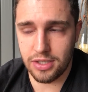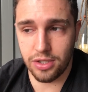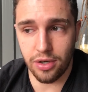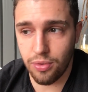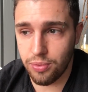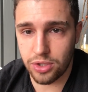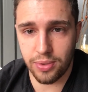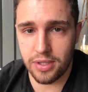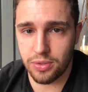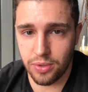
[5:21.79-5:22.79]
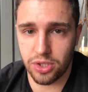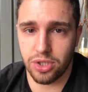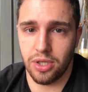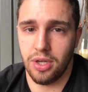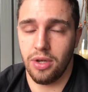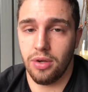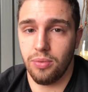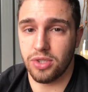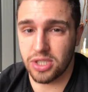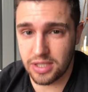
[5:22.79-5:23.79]
you don't know which one is which
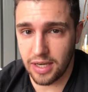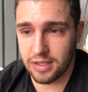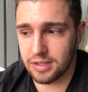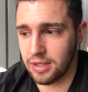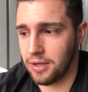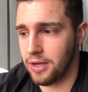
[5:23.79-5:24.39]
sucks.